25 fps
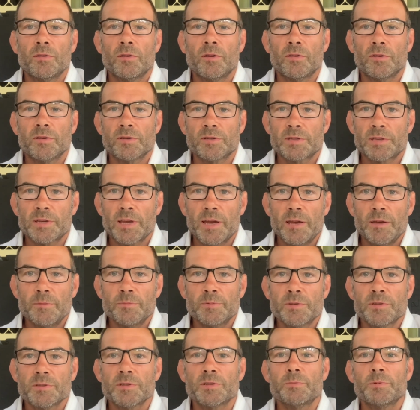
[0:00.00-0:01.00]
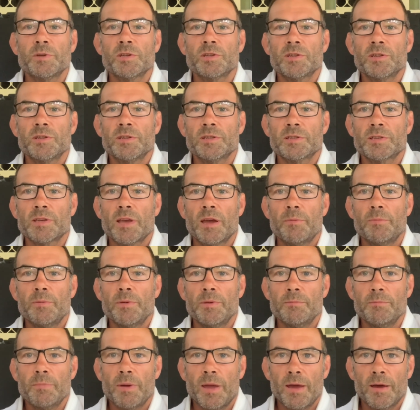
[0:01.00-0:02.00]
escapes, especially
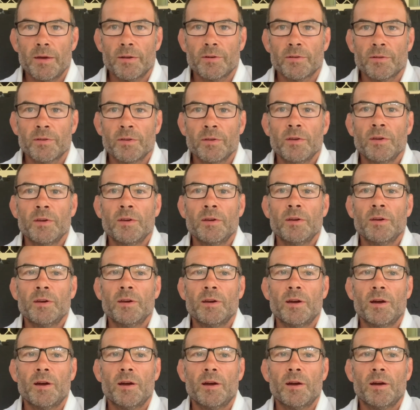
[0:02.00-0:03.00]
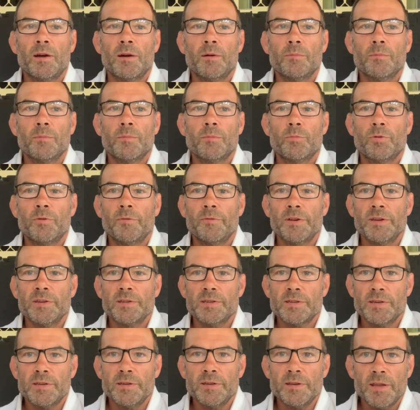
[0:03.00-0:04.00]
escaping mount,
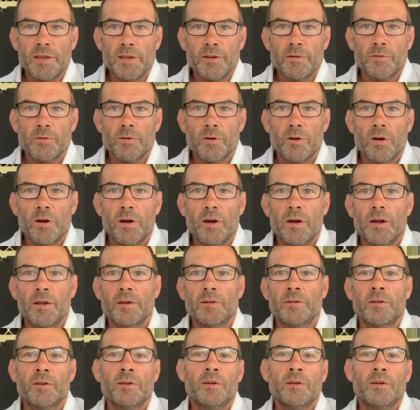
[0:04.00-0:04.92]
preventing knee ride,